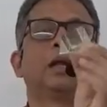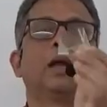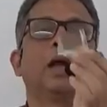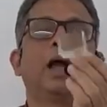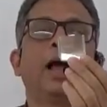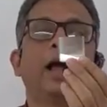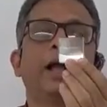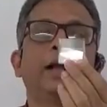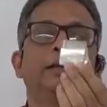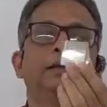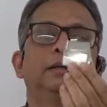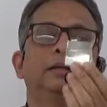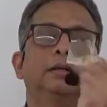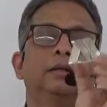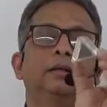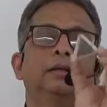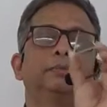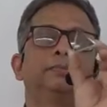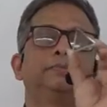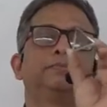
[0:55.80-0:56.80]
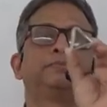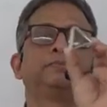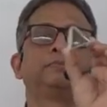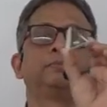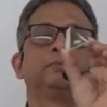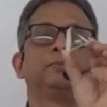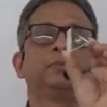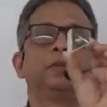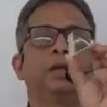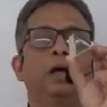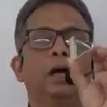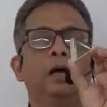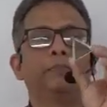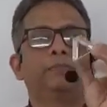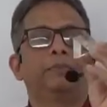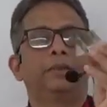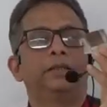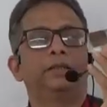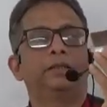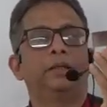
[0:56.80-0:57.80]
And a
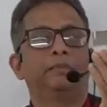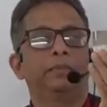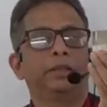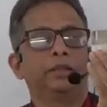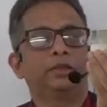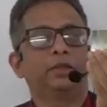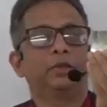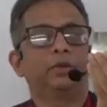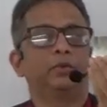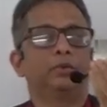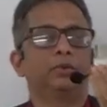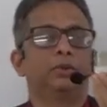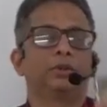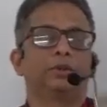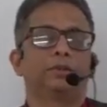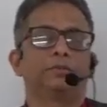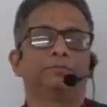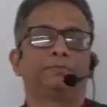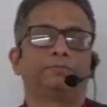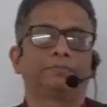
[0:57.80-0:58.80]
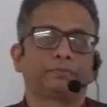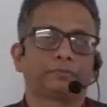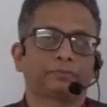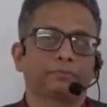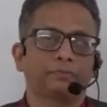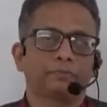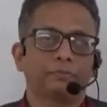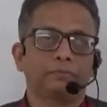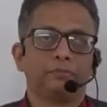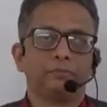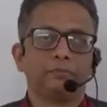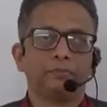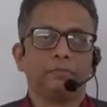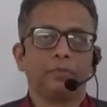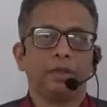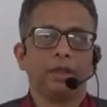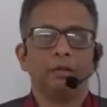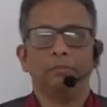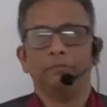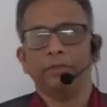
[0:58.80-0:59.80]
prism is used
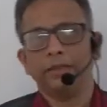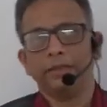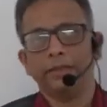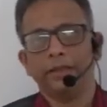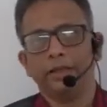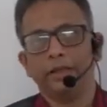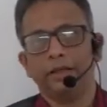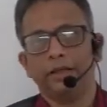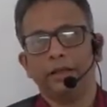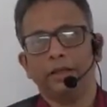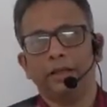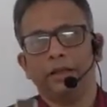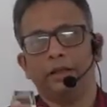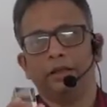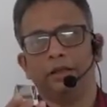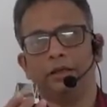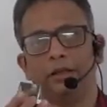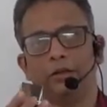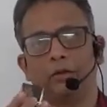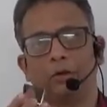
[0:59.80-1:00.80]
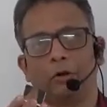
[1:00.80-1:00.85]
basically in